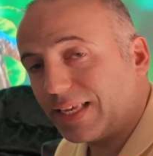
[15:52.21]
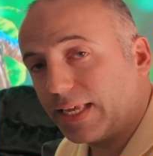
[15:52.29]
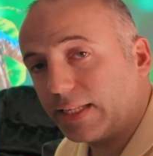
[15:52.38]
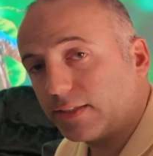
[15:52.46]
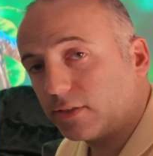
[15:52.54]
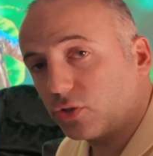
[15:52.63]

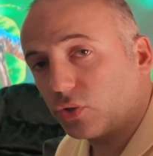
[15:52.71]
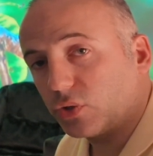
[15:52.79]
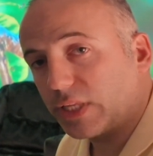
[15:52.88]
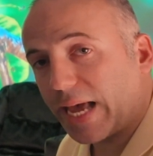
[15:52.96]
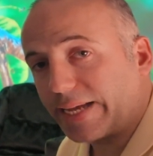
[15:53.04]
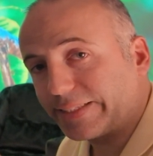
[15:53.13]
into
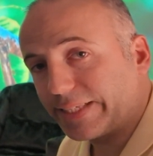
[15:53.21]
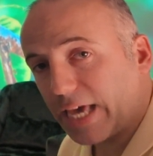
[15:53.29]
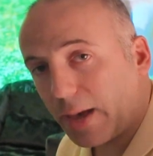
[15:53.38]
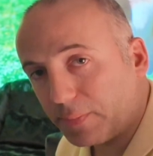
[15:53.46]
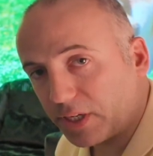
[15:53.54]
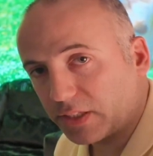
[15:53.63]
that
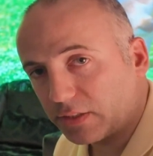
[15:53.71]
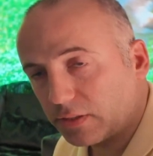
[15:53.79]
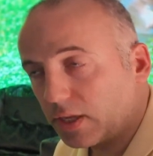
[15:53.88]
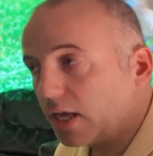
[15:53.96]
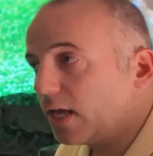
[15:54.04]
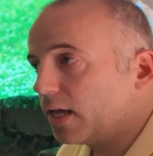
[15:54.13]
cabinet.
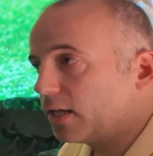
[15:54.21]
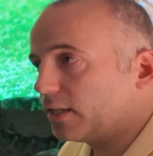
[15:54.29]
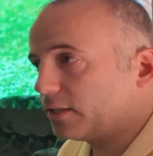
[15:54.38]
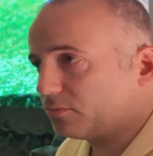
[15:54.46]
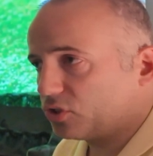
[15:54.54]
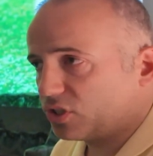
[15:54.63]

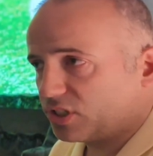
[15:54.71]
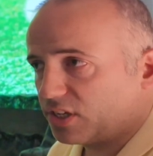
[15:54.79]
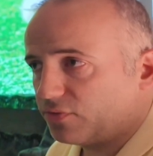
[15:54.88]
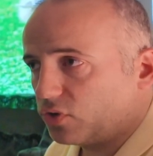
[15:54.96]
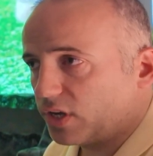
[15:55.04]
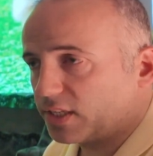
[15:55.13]
Let me just
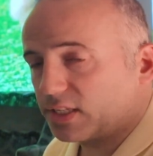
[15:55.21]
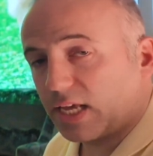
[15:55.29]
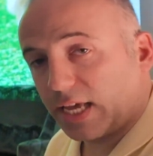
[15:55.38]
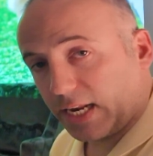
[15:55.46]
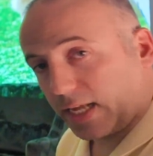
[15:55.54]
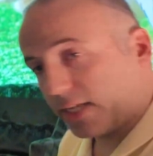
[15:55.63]
give you an